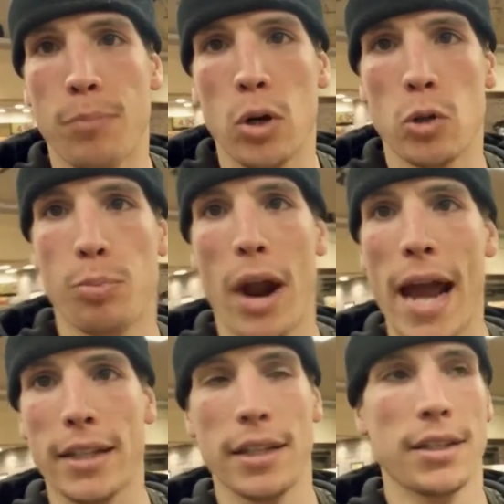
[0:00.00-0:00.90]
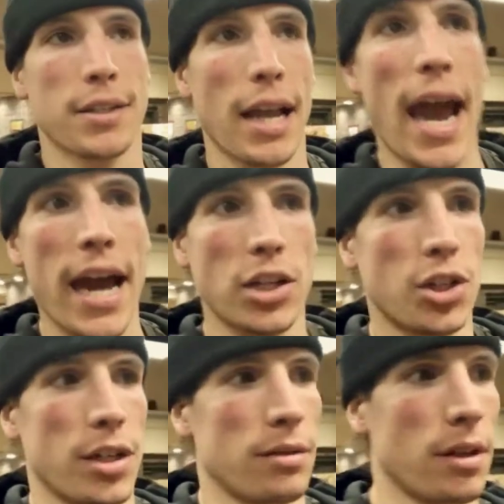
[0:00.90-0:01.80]
Post-practice
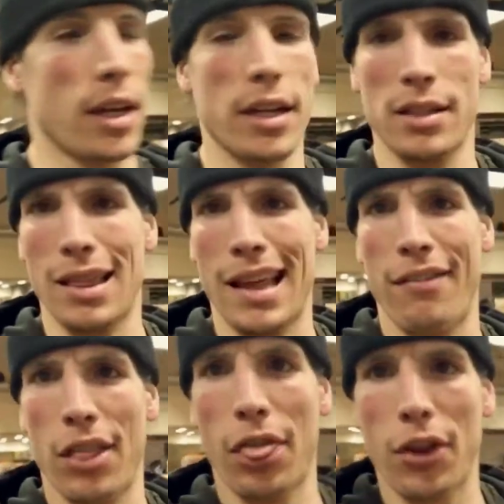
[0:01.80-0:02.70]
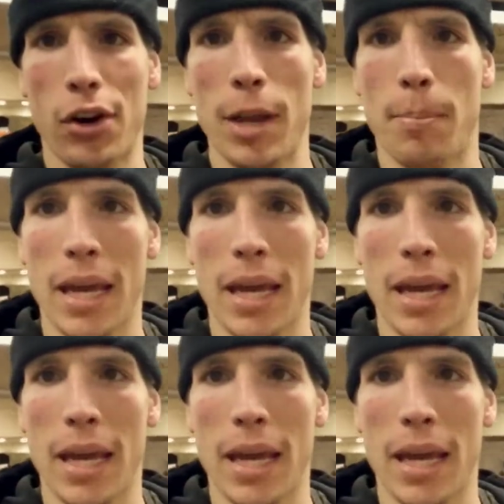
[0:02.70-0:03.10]
action. It is 11:30